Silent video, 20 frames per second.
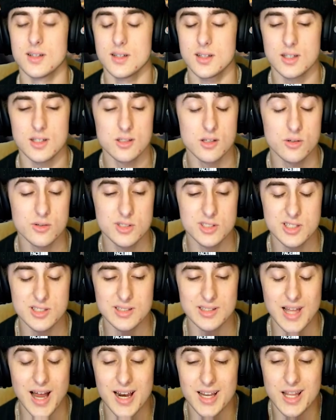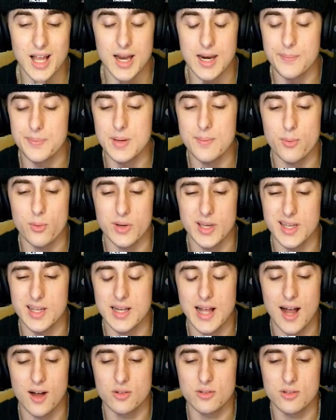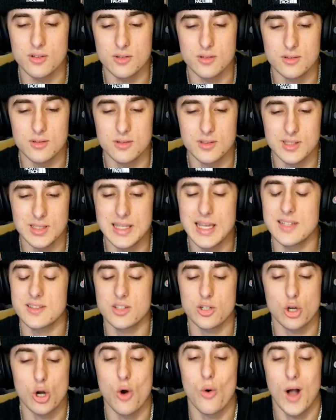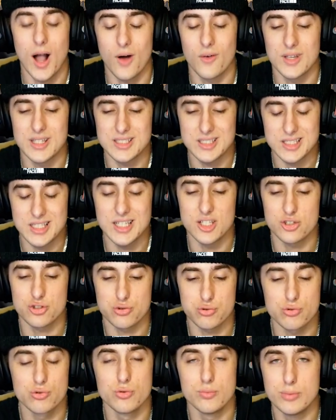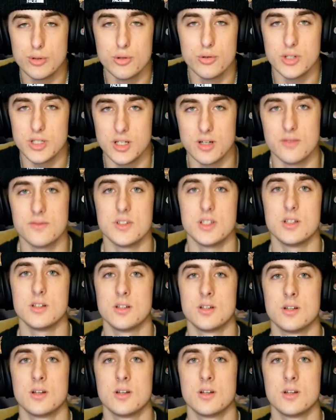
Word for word: You know, it's just not a lot of people get out, get to go out and see the true beauty of it.